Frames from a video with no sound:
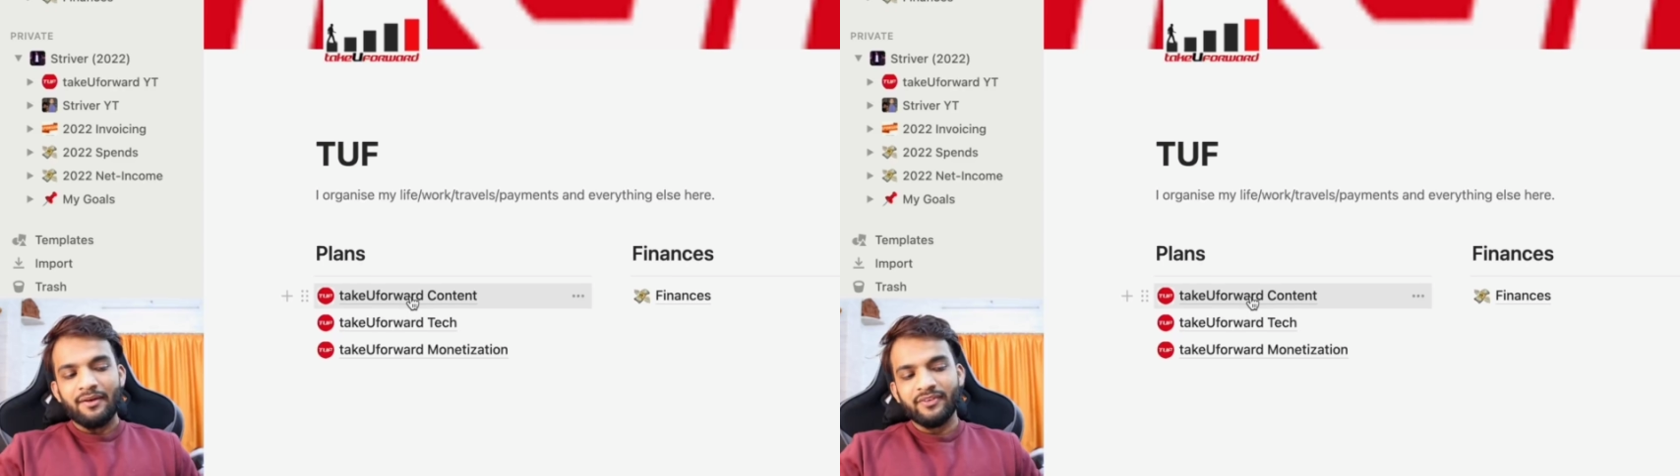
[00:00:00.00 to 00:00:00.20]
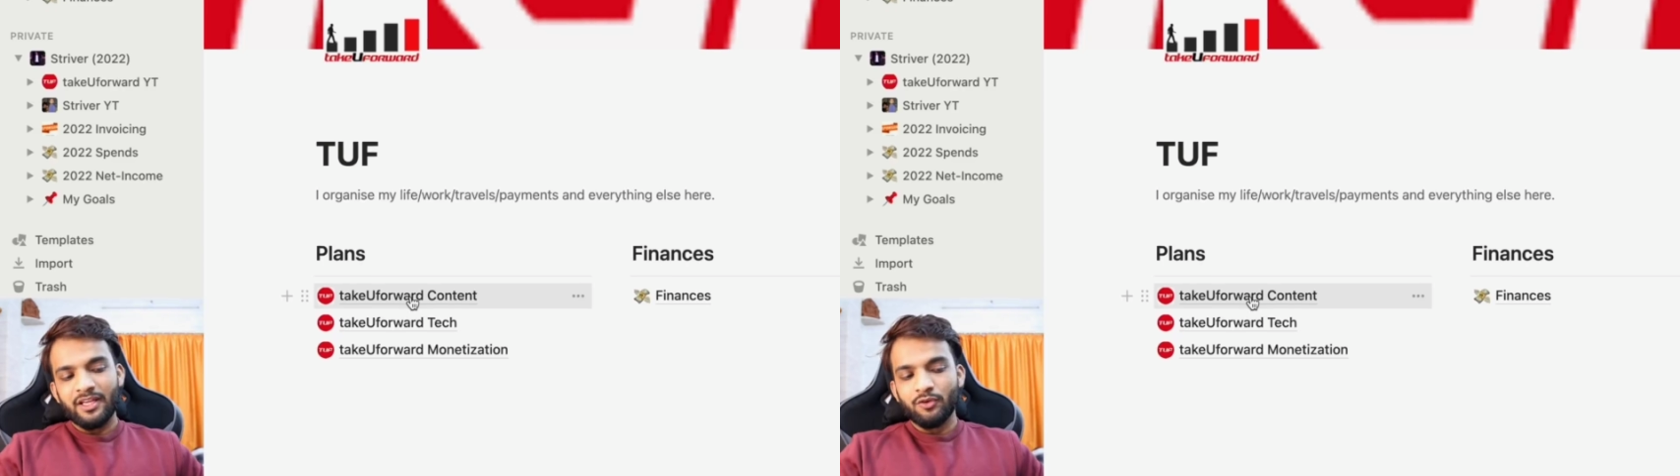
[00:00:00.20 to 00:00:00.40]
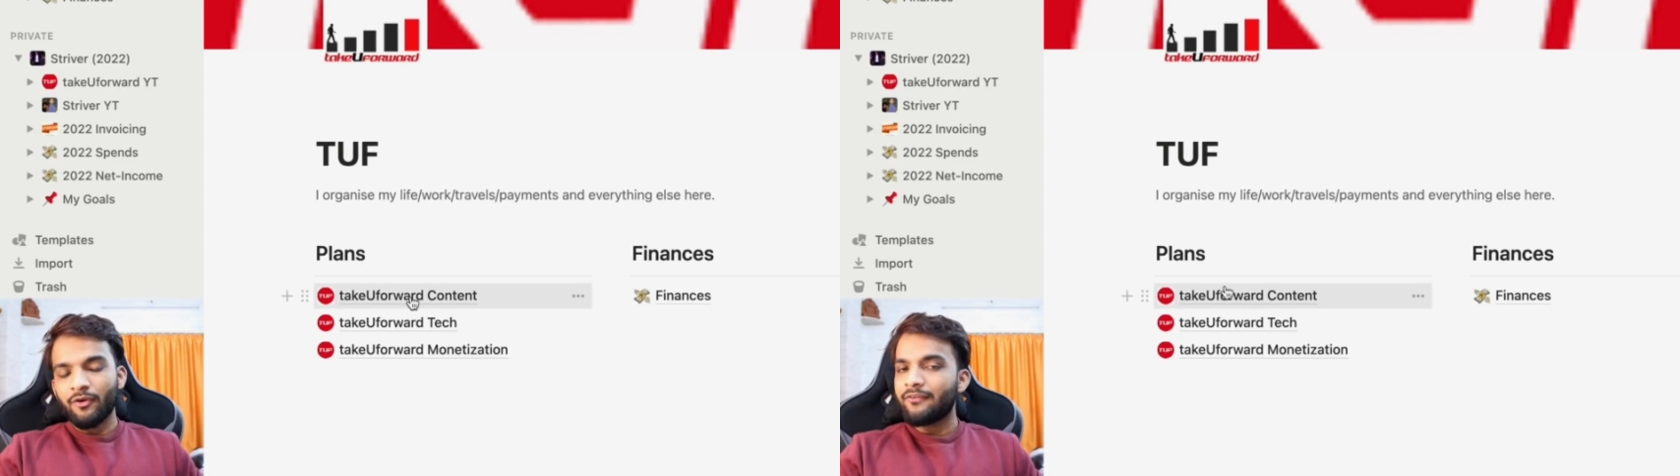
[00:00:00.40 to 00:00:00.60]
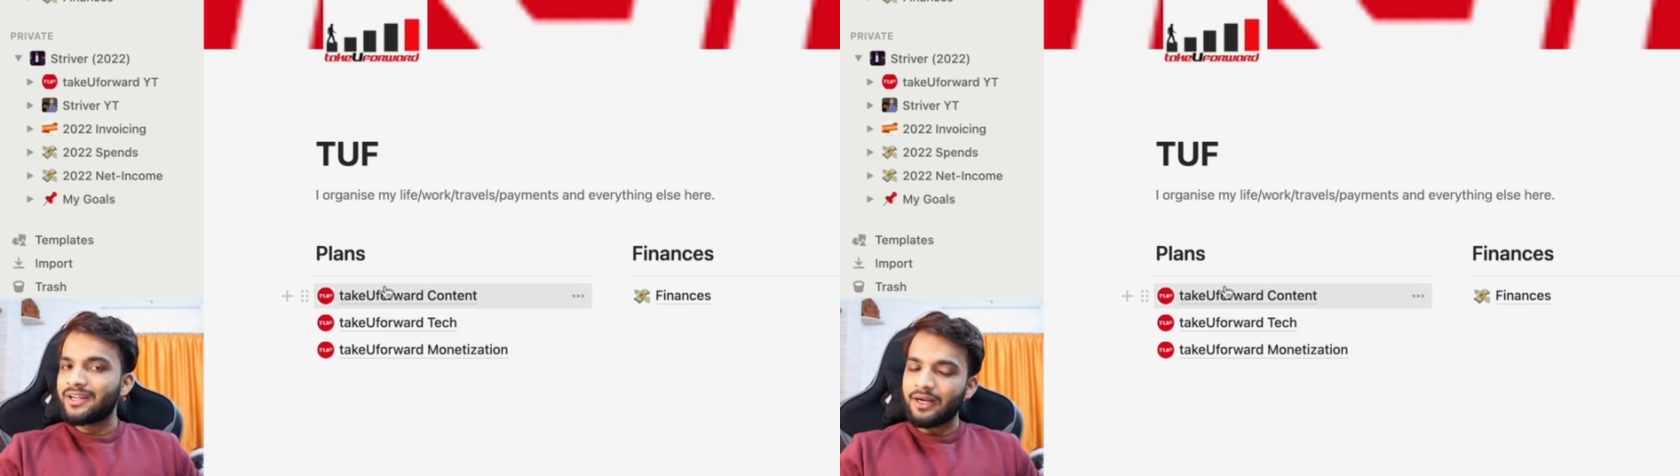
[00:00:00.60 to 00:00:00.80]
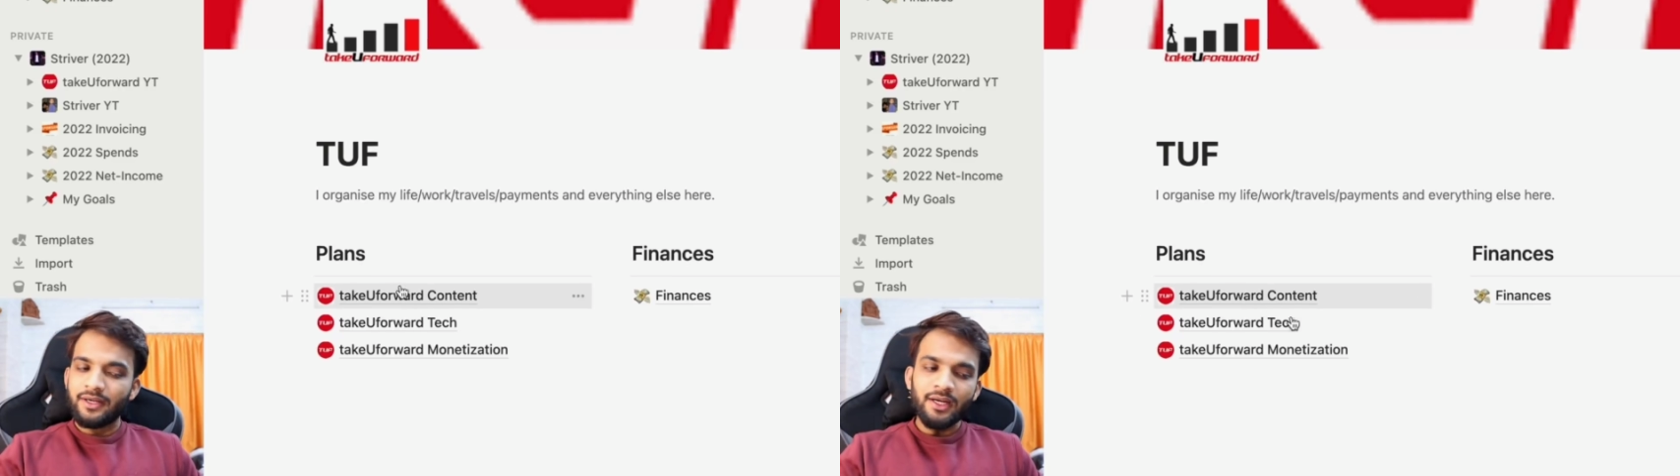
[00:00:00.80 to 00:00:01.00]
have Take You
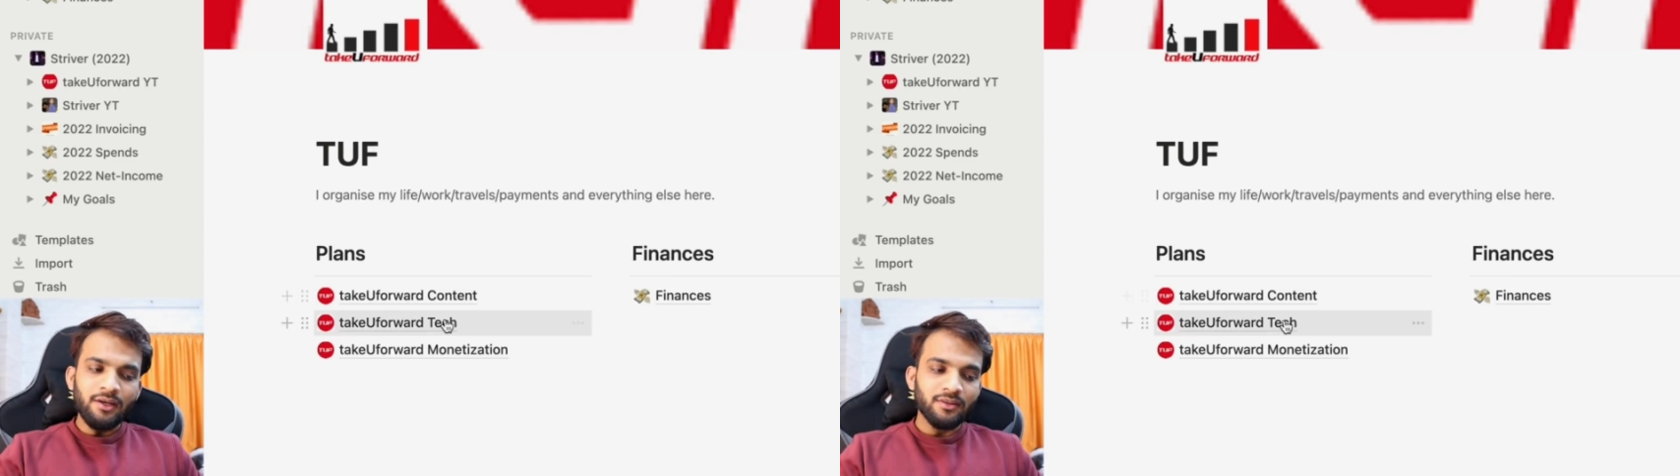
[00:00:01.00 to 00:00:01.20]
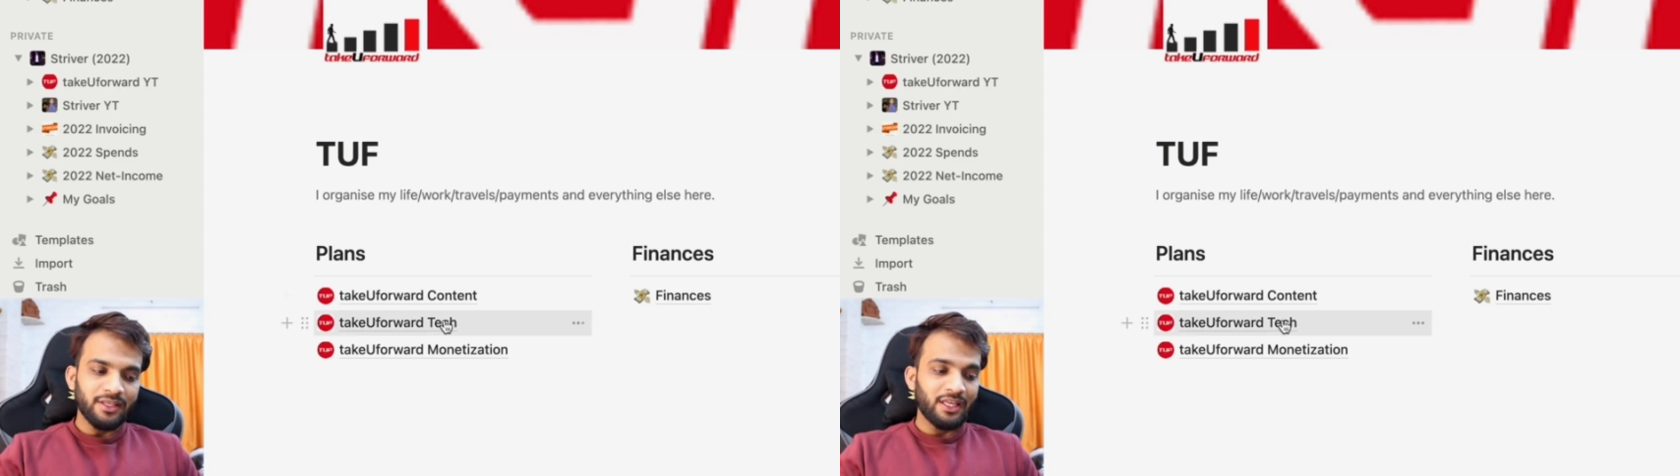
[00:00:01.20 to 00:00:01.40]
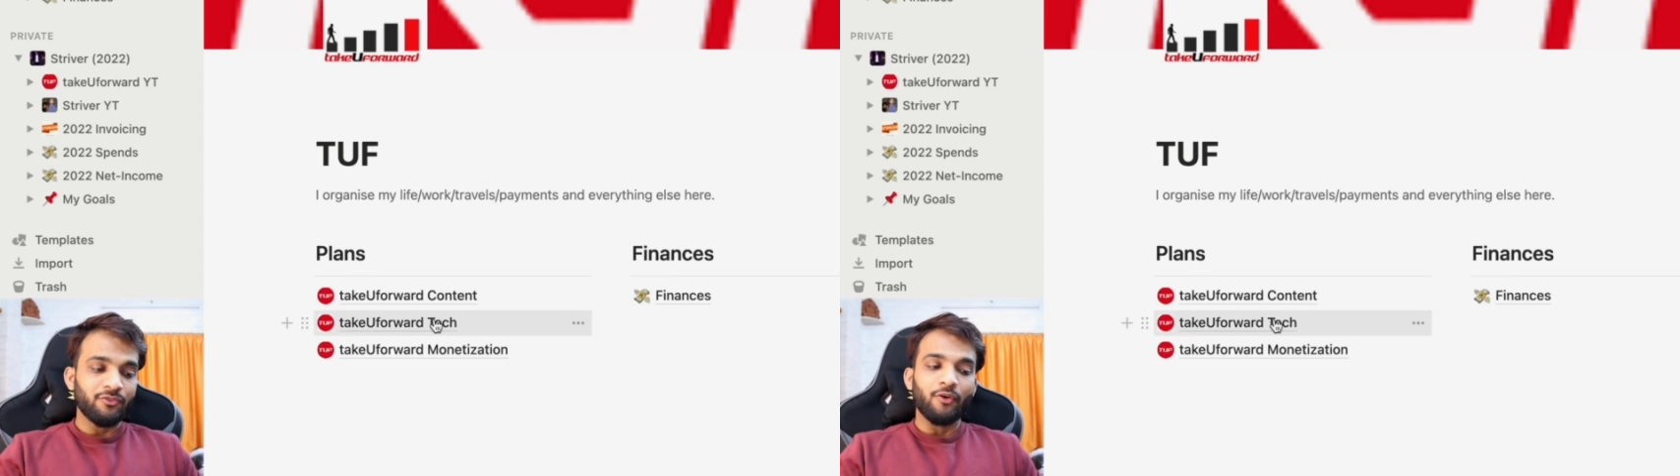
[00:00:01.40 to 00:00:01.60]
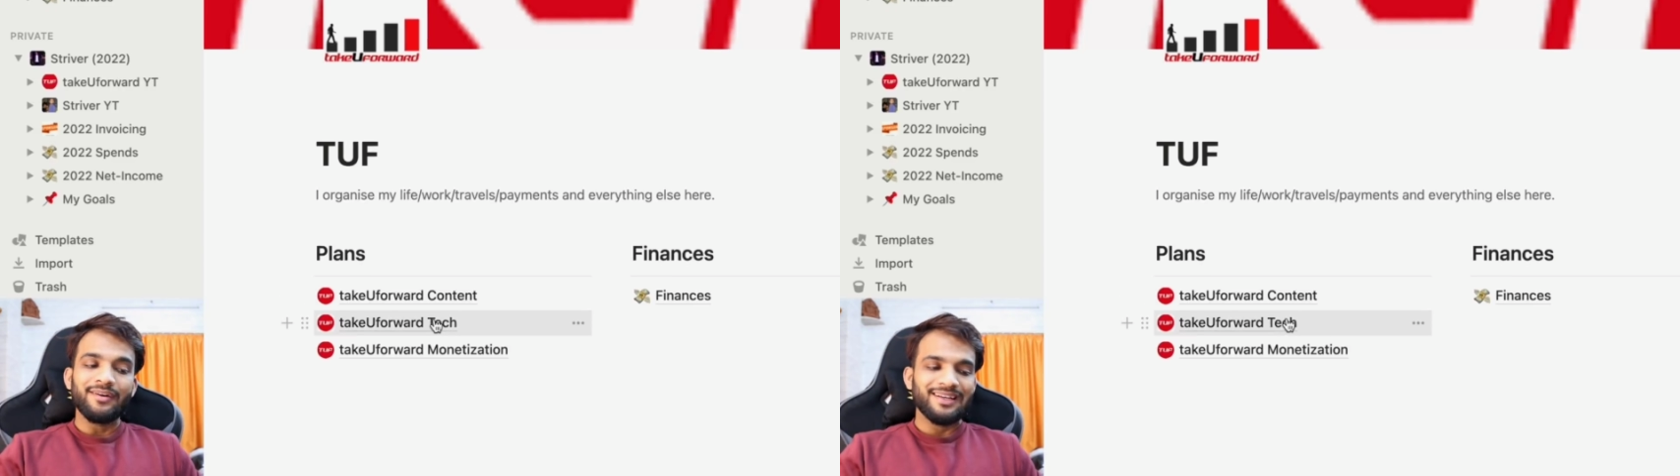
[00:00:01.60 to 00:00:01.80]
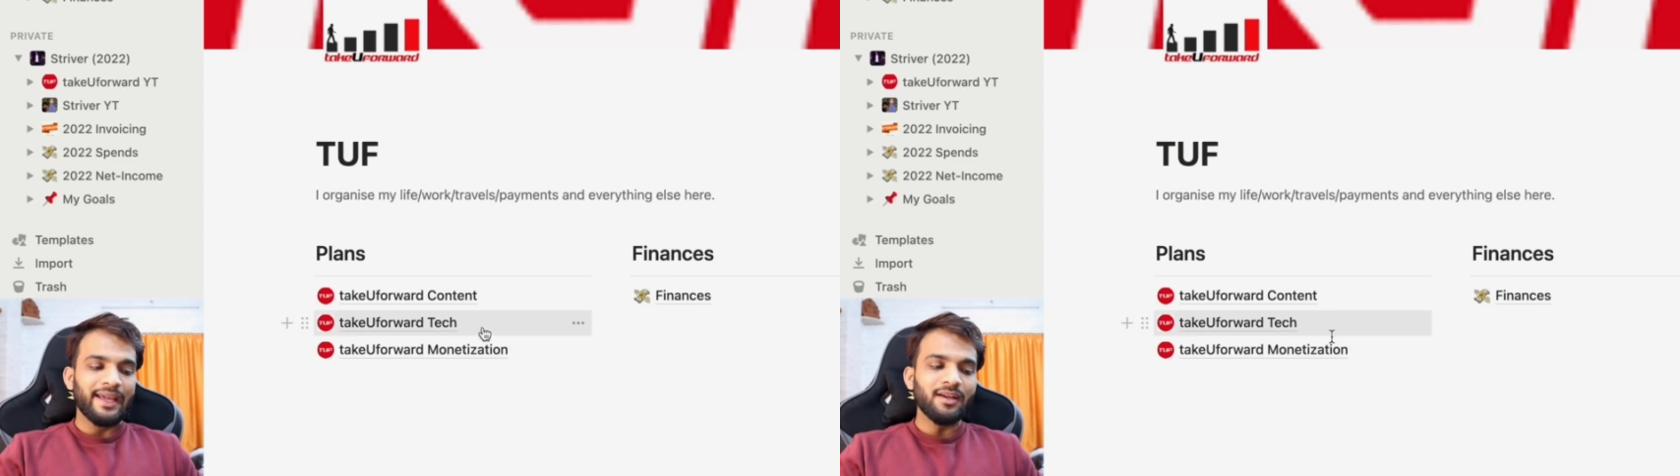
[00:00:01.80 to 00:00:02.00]
Forward content, the Take You
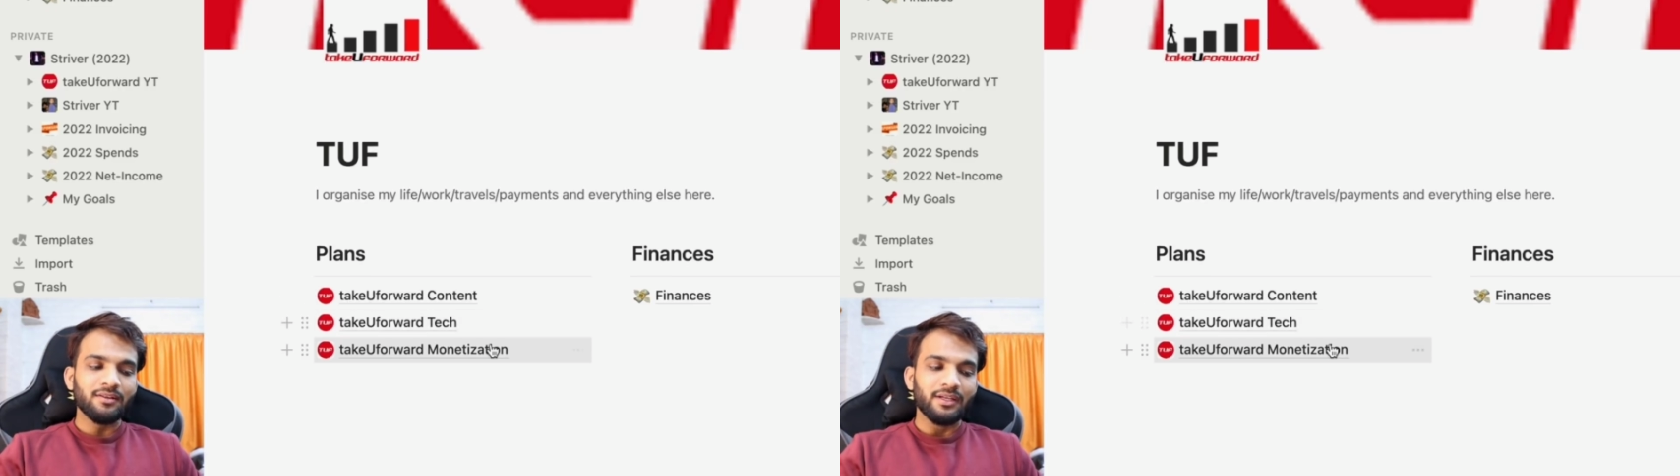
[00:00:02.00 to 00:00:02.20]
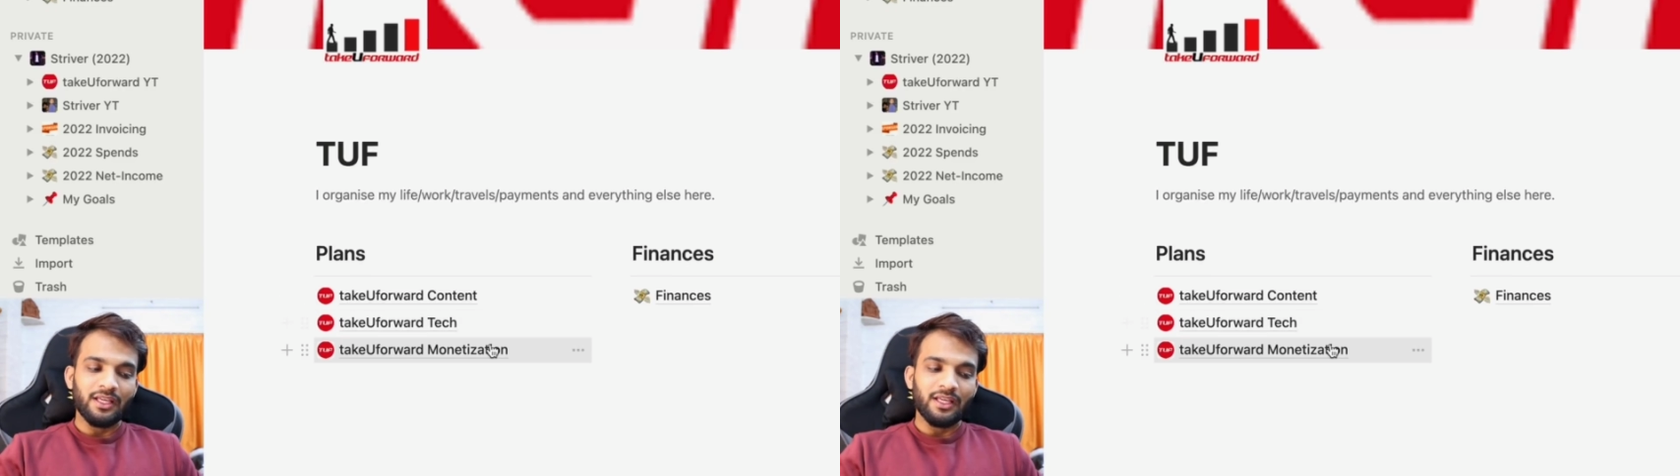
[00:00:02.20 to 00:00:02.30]
Forward tech,